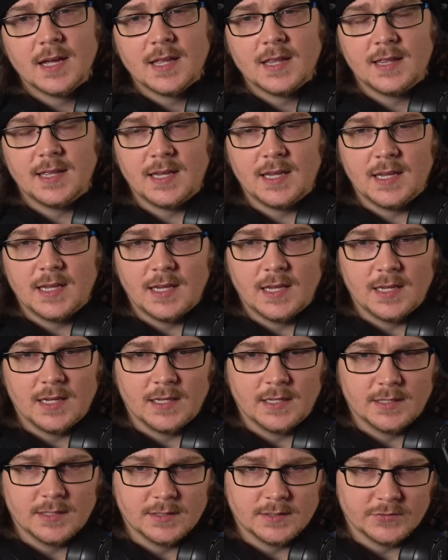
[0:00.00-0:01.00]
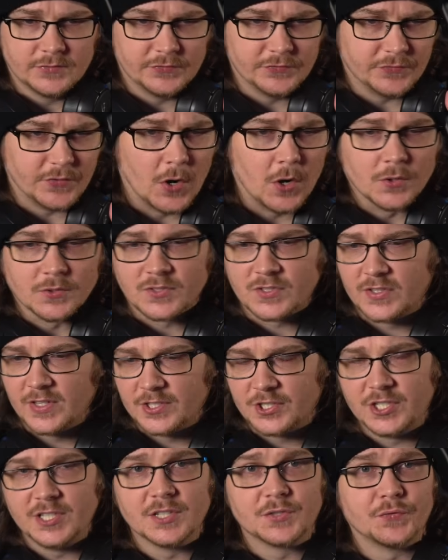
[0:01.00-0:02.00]
the faults that
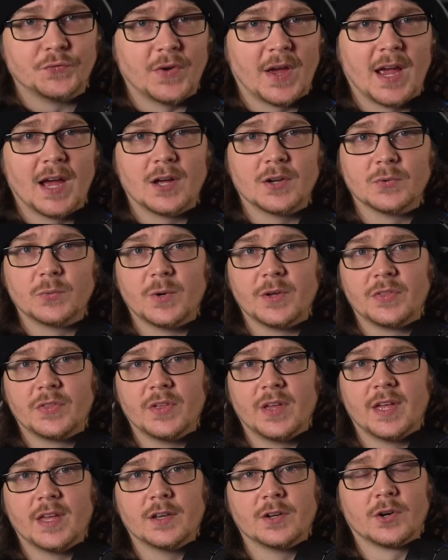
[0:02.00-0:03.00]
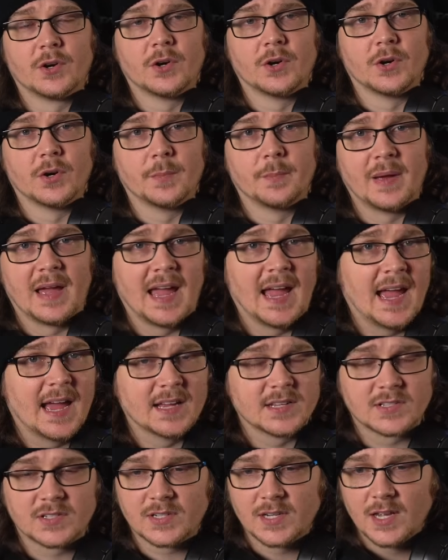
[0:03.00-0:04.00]
she's found within her
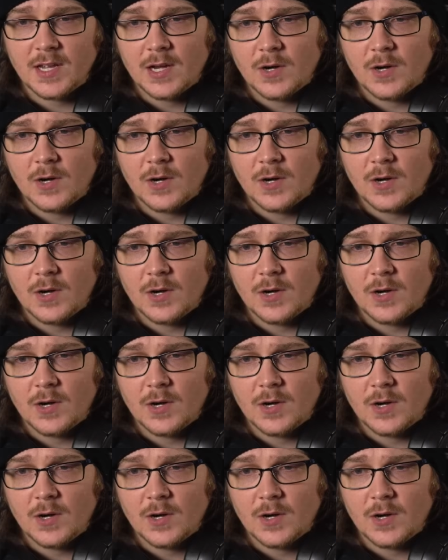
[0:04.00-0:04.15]
past,